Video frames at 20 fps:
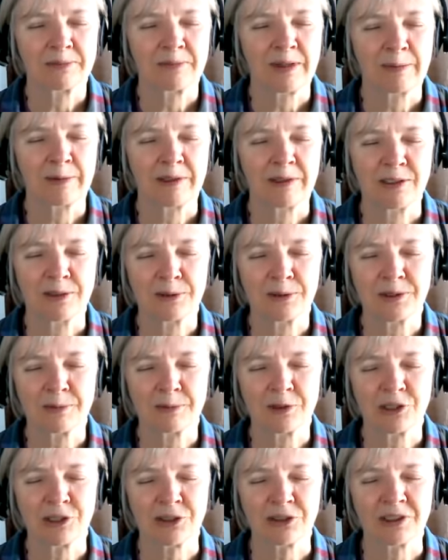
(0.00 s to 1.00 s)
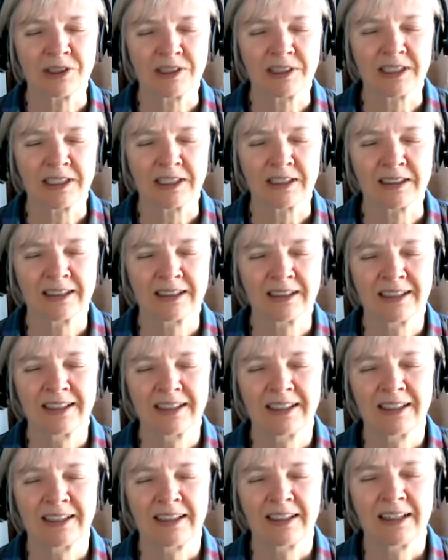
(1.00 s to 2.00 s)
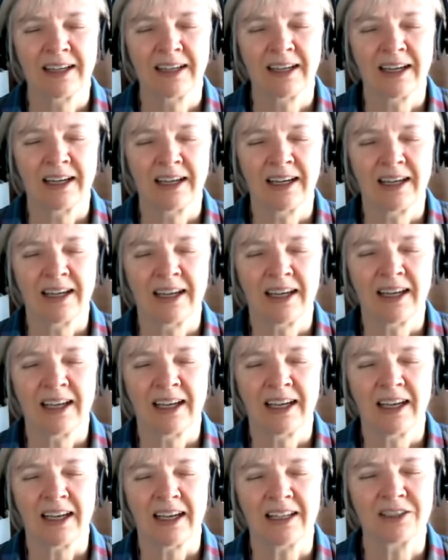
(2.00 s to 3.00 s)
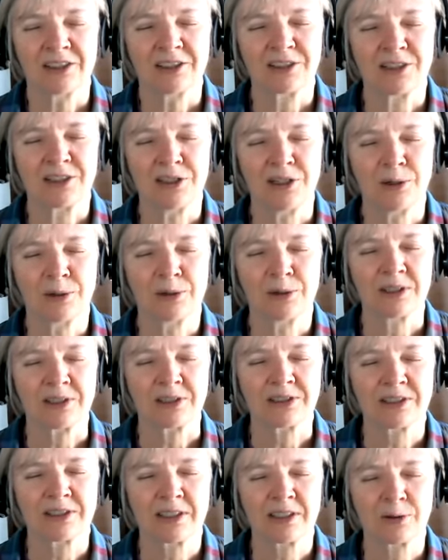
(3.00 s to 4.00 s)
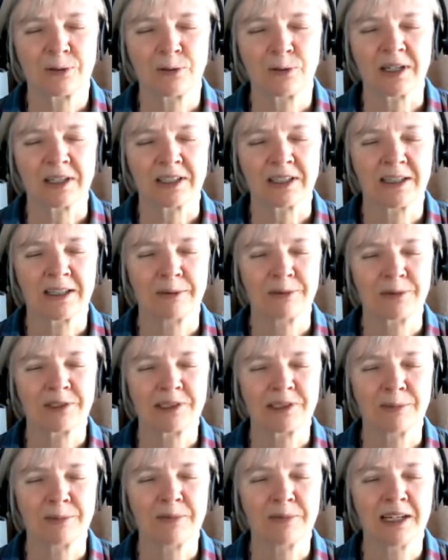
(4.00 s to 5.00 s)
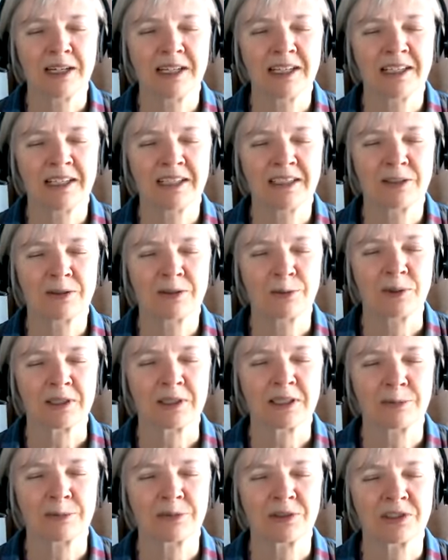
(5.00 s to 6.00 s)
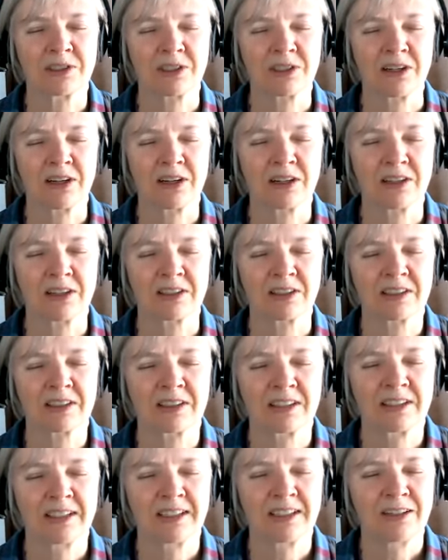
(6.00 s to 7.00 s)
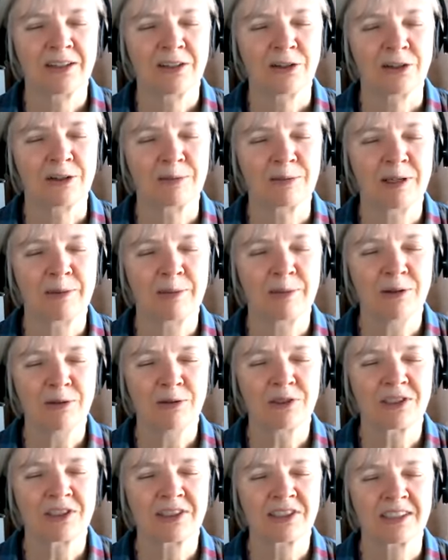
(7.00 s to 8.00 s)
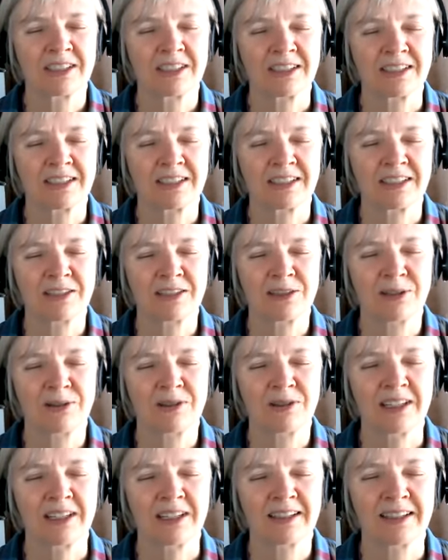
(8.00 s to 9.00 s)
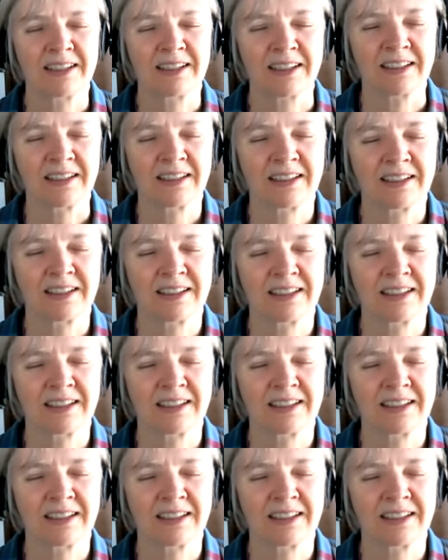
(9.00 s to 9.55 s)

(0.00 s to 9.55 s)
maybe do some journaling and just notice what comes to mind, what comes to heart, or maybe you just sit and do nothing